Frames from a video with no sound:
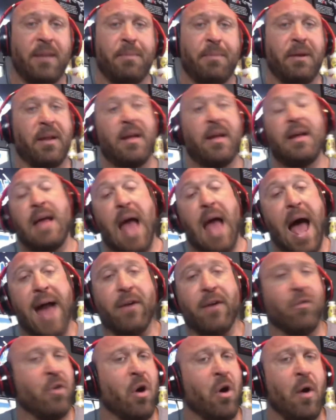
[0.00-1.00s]
But I
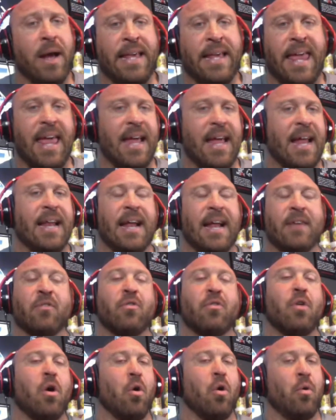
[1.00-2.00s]
don't know. I don't
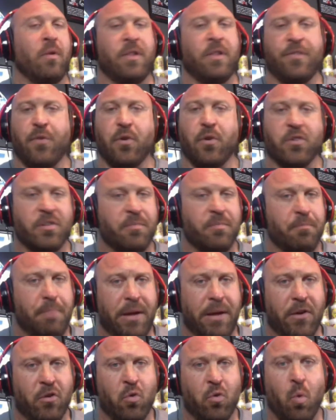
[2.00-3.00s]
know as far as
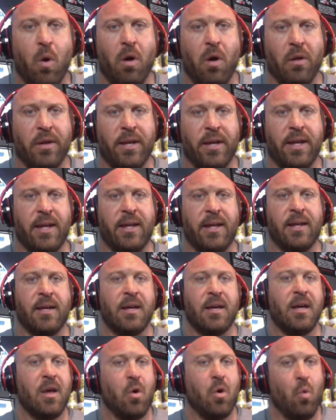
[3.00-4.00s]
beard quality
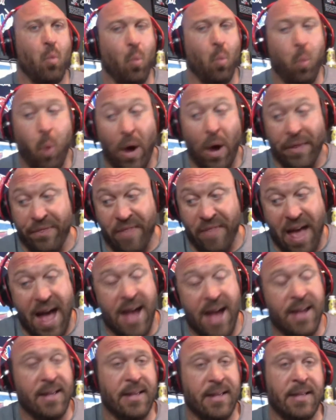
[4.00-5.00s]
what
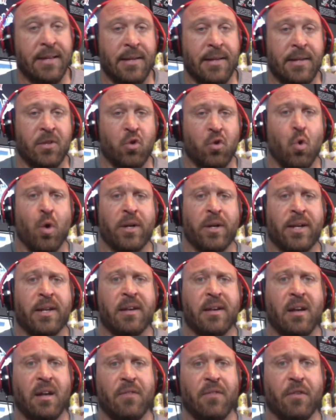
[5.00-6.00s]
that is going to
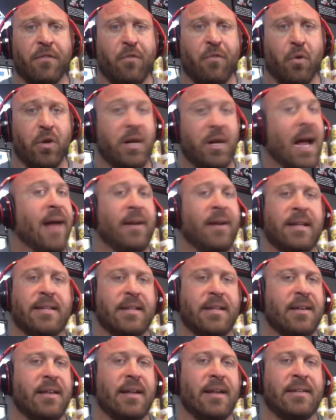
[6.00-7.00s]
deliver for you. Because
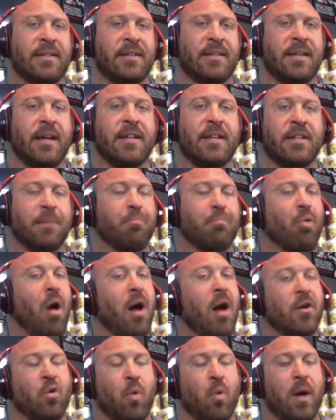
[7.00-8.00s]
it's a
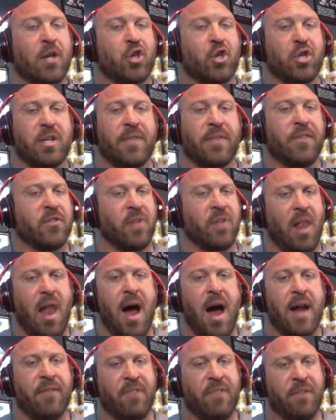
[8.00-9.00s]
broad question and there's a
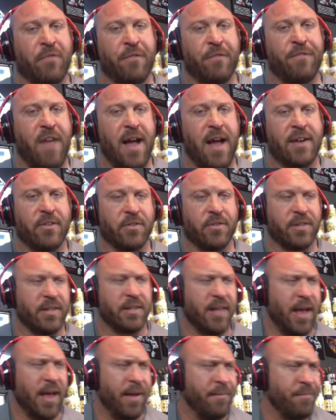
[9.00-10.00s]
lot of different factors in
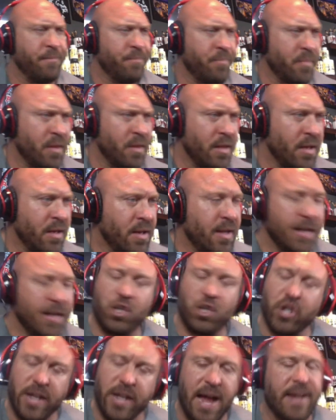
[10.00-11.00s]
that. And
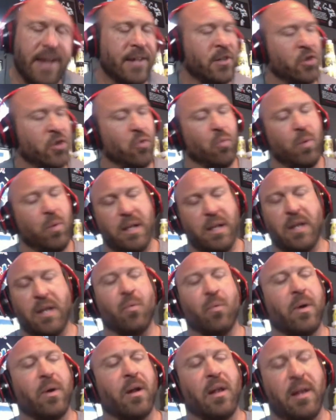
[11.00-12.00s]
genetics are really,
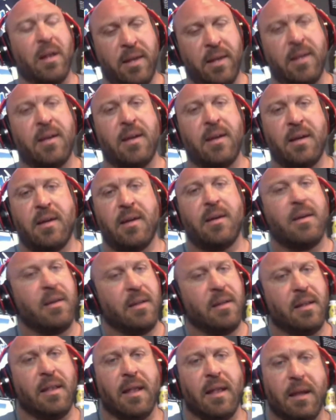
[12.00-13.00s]
really
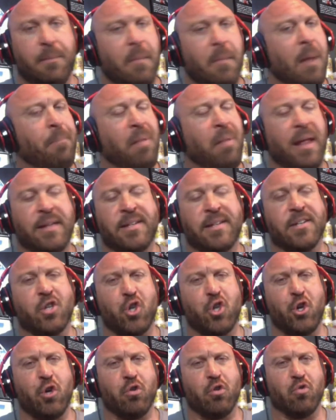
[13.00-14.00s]
like play such
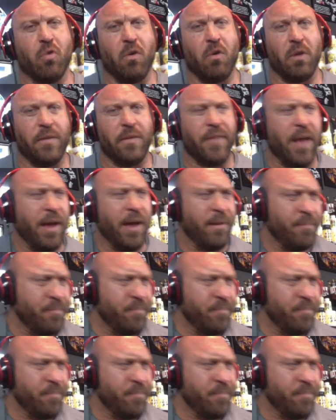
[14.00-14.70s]
a huge role in that.